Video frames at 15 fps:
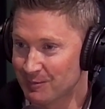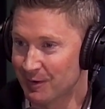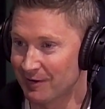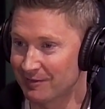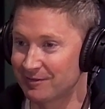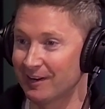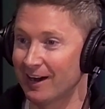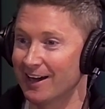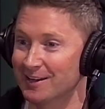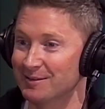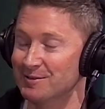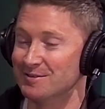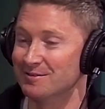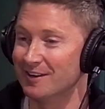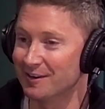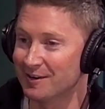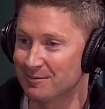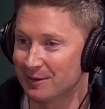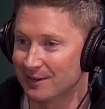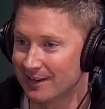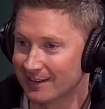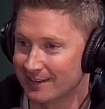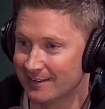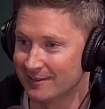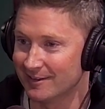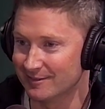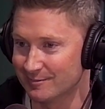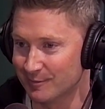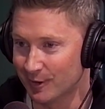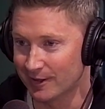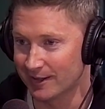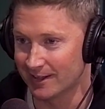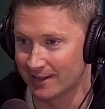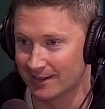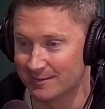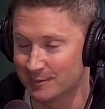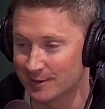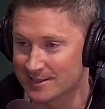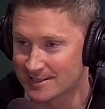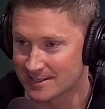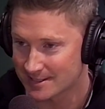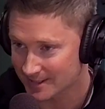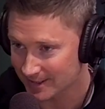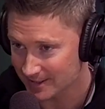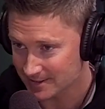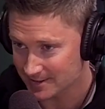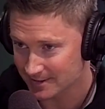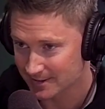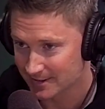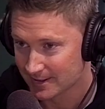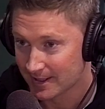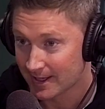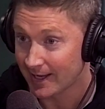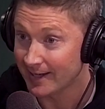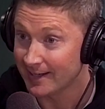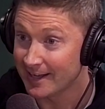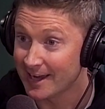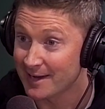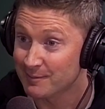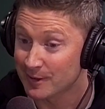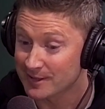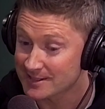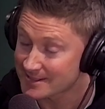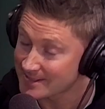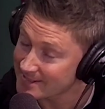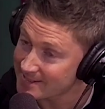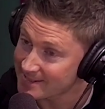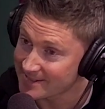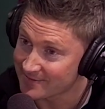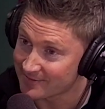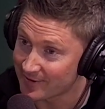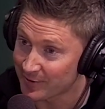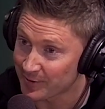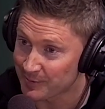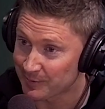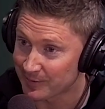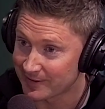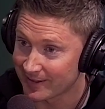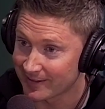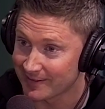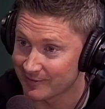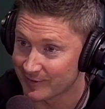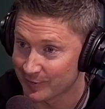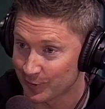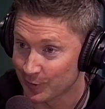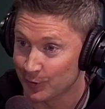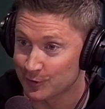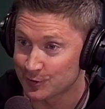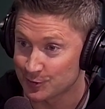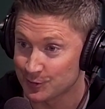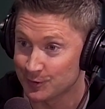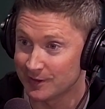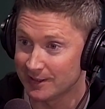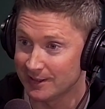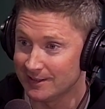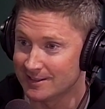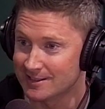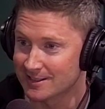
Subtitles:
My father was very protective of my sister, and now my sister's very protective of her two kids.